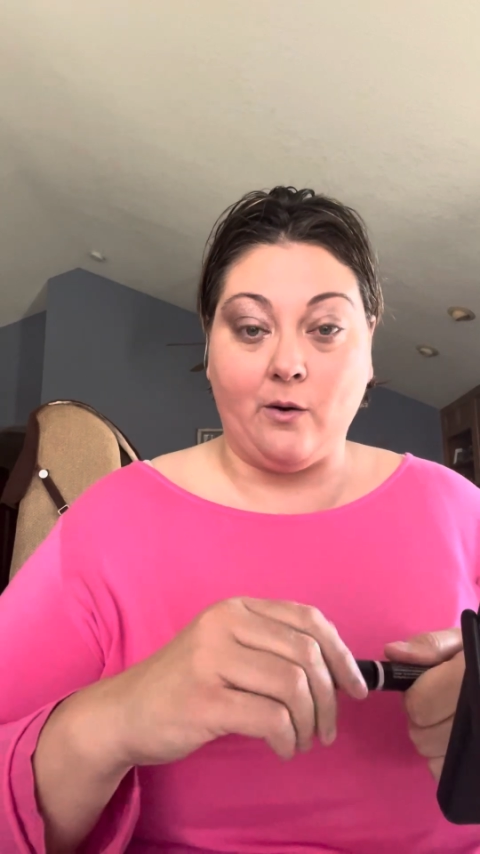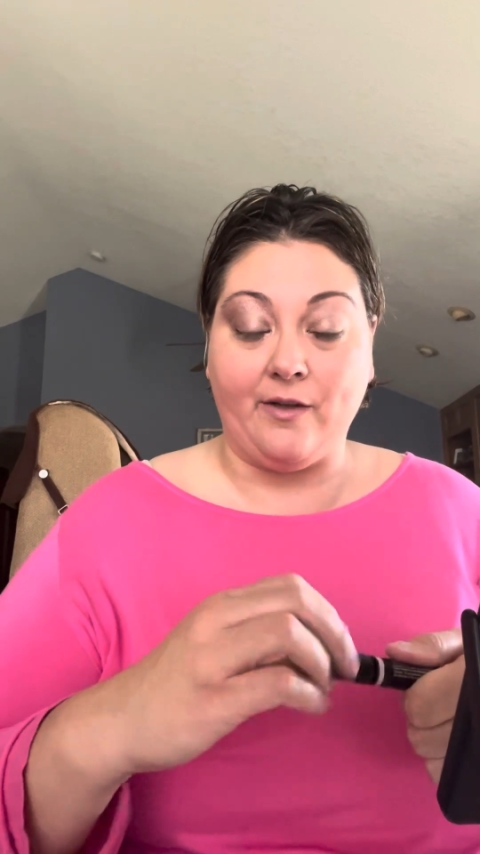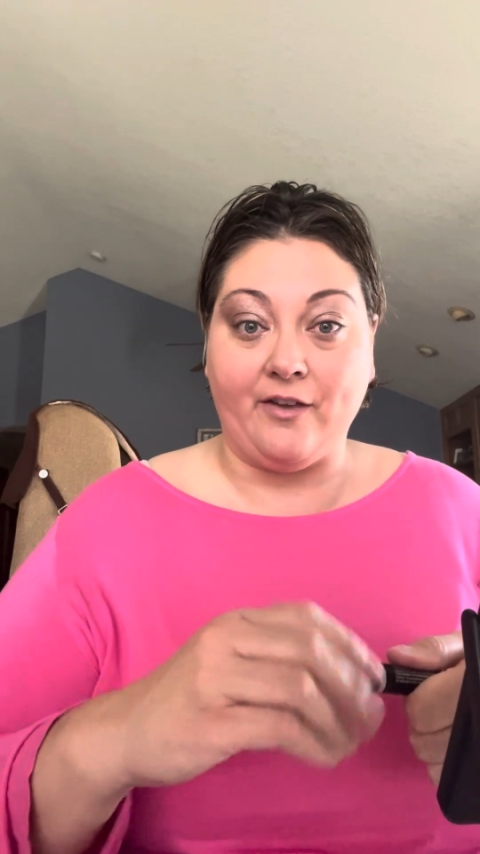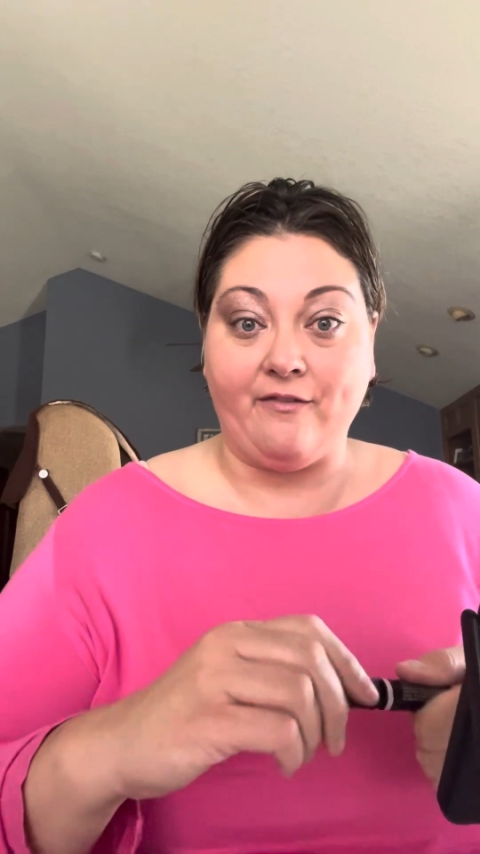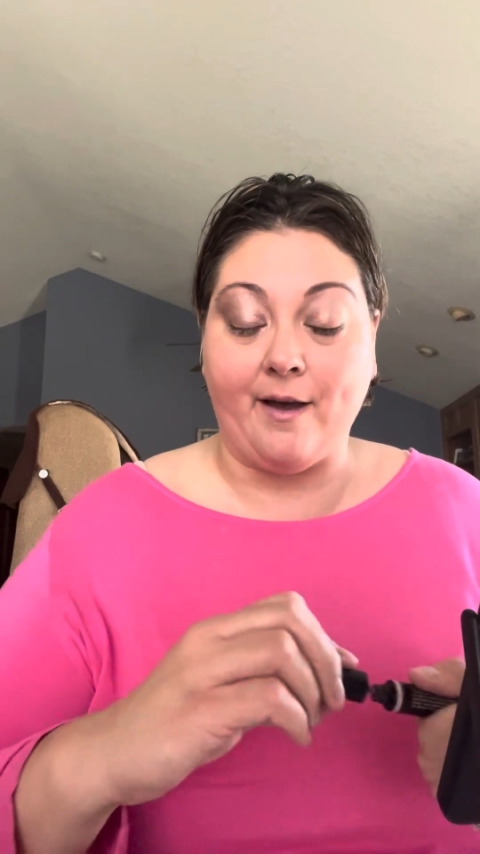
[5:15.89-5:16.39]
it
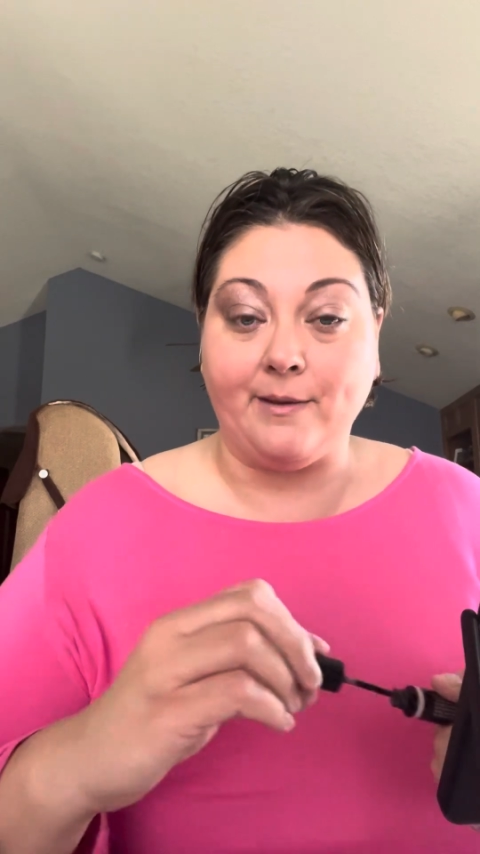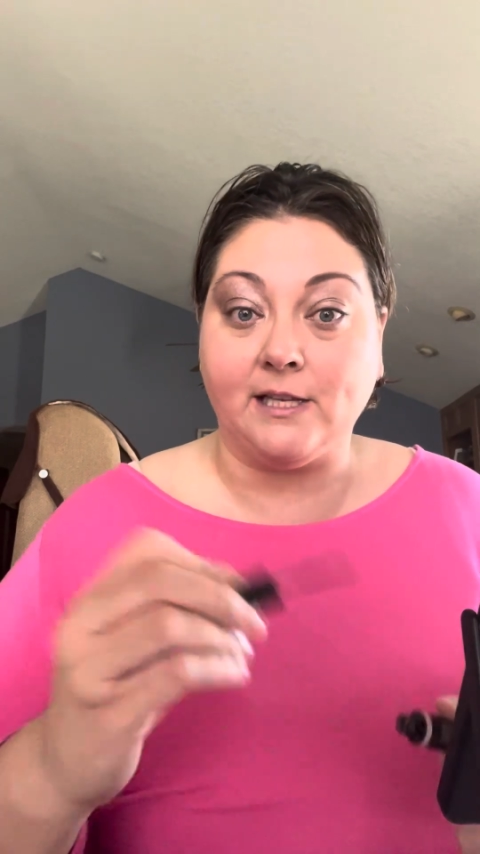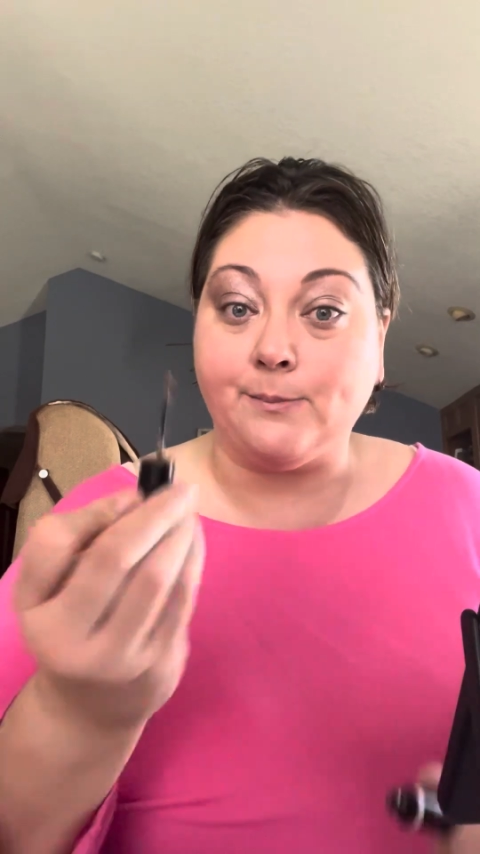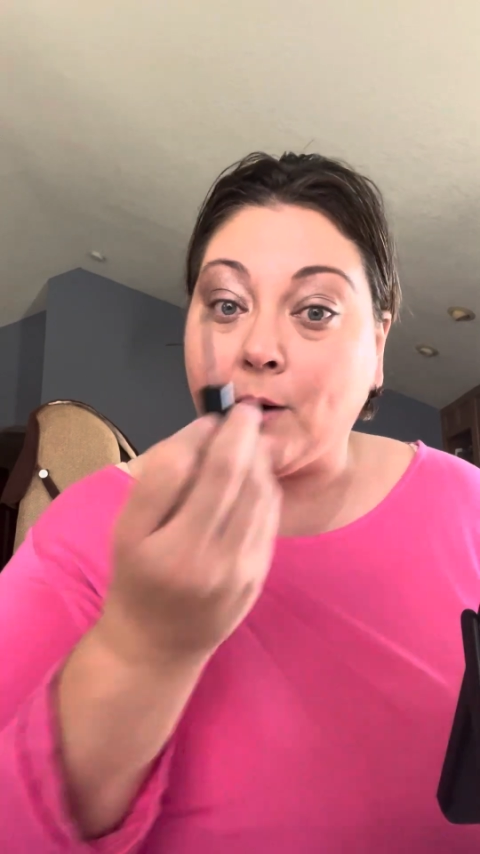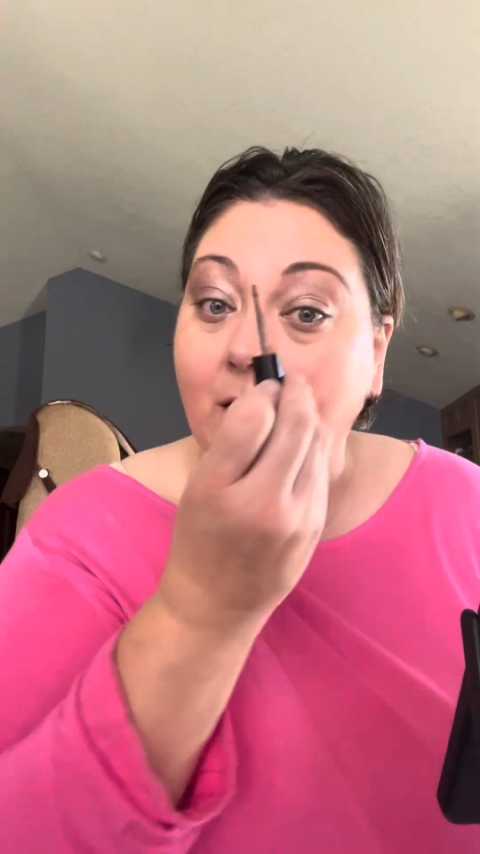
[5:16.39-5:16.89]
with a
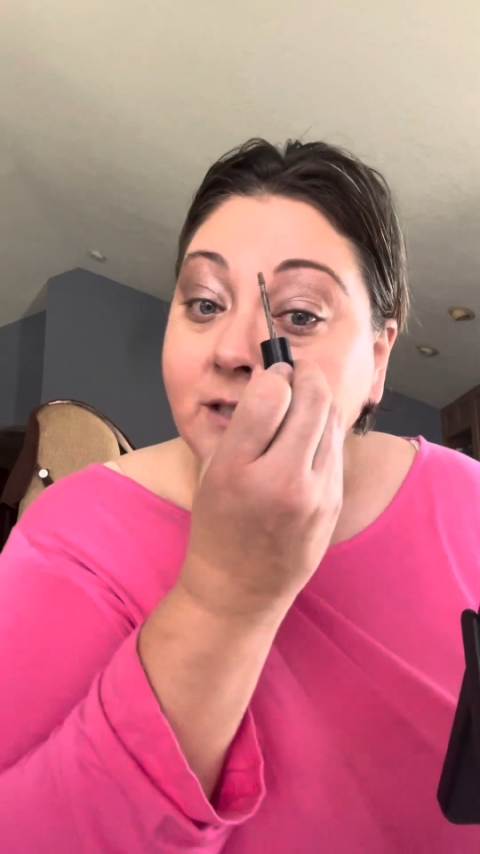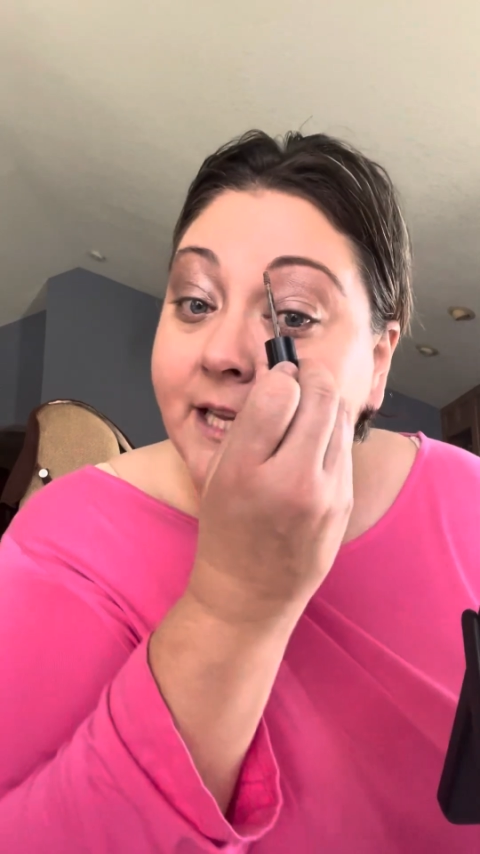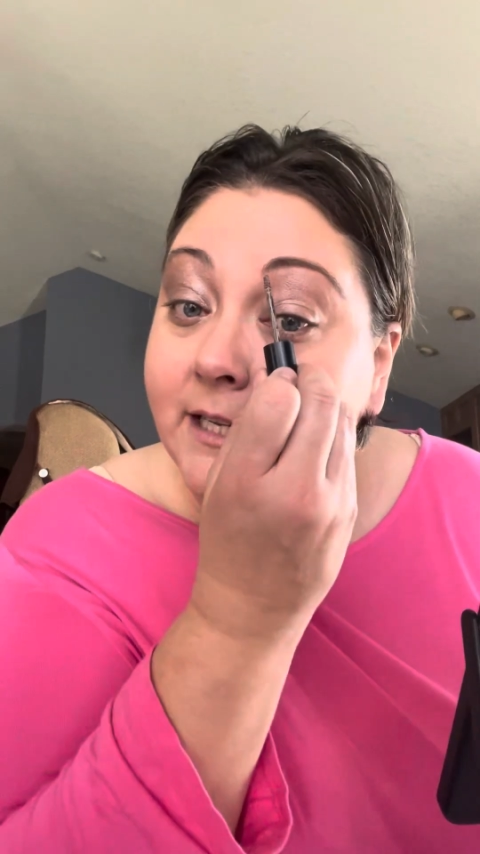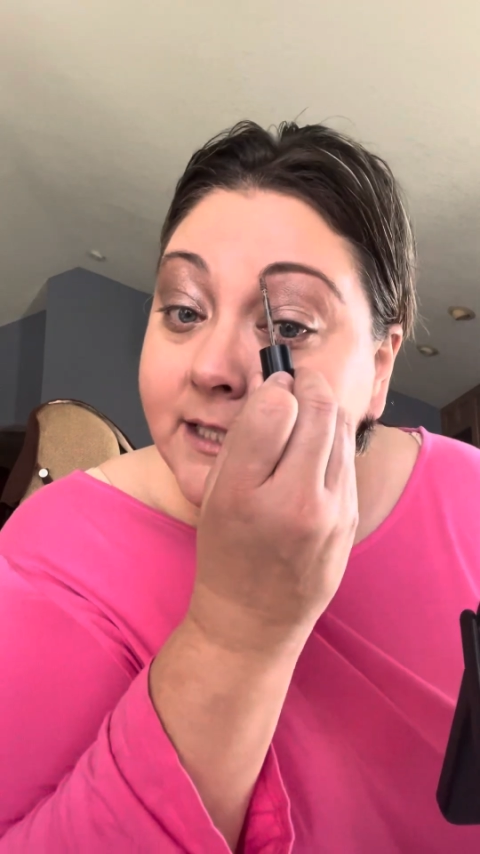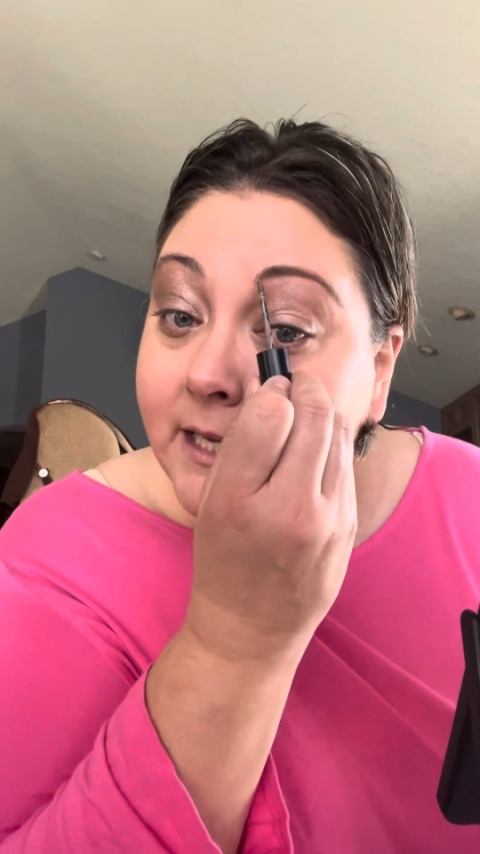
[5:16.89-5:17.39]
Fabulous brow
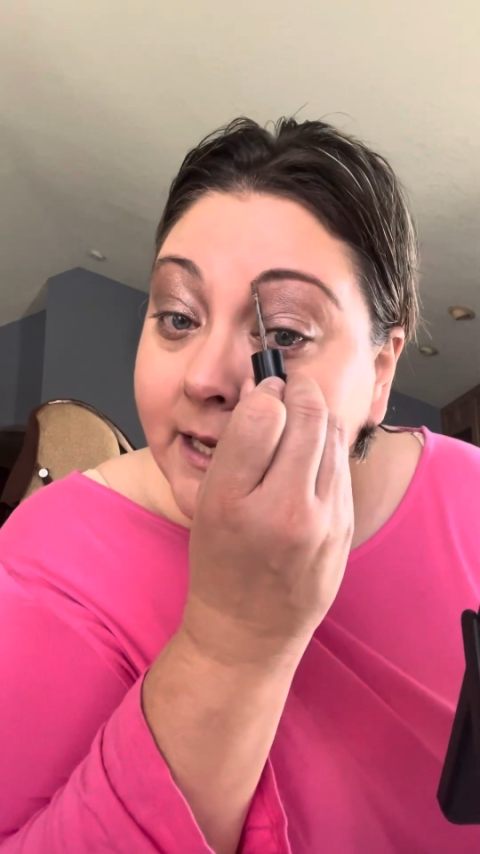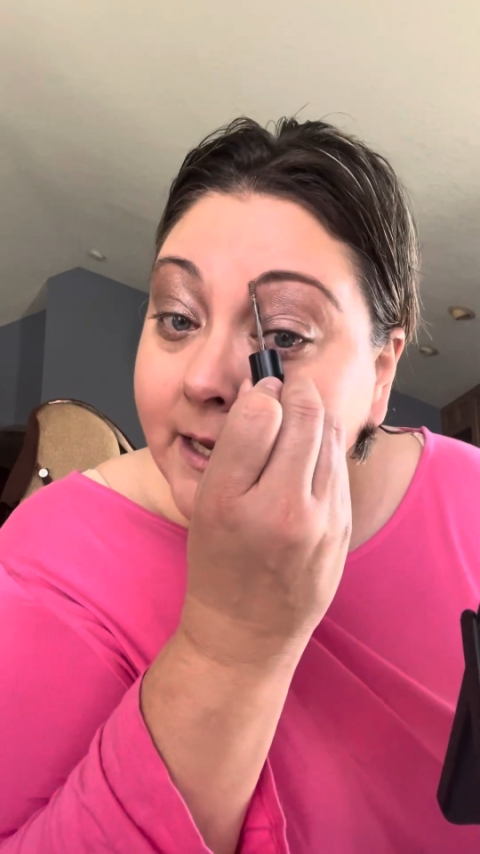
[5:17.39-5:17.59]
tint